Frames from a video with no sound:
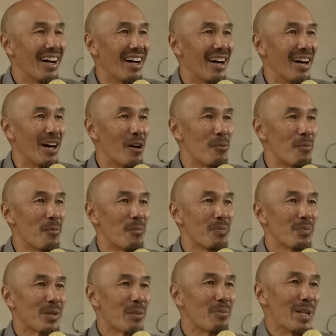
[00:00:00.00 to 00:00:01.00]
Um,
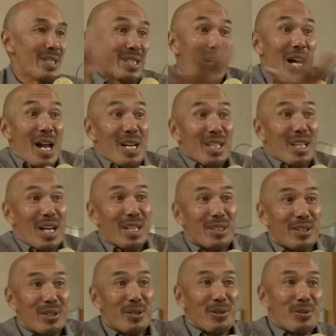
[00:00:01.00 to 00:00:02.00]
but it's kind of
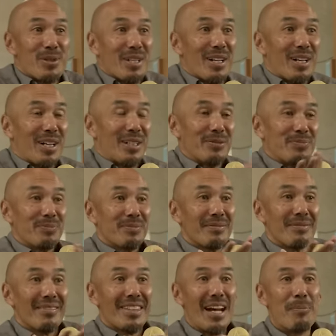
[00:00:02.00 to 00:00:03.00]
like those, uh,
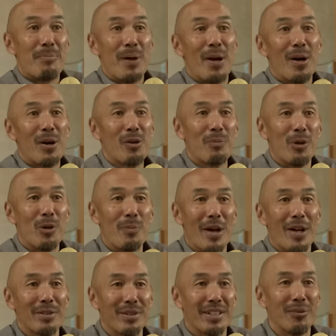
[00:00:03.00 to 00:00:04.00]
that parable
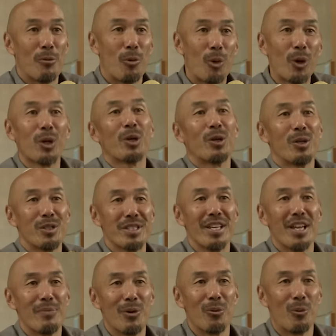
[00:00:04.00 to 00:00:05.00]
about the workers
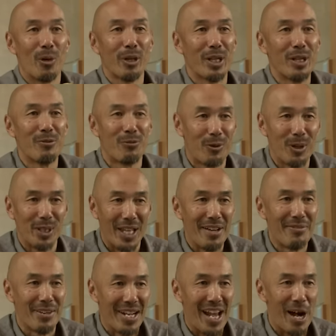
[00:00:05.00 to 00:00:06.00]
that have been working for
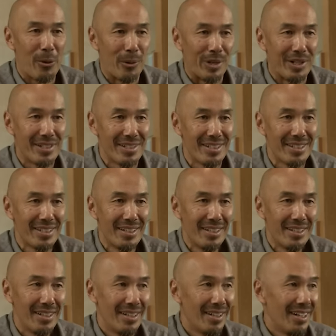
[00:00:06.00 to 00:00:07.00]
11 hours.
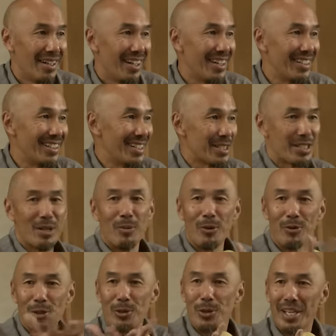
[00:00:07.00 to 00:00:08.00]
And then some
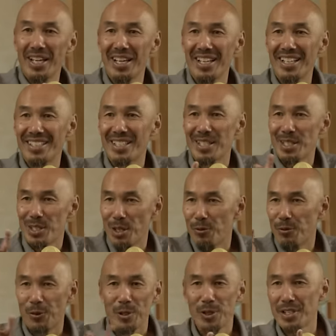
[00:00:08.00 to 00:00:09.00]
of you kids, this is the
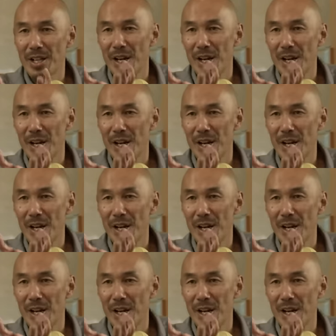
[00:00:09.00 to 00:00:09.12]
first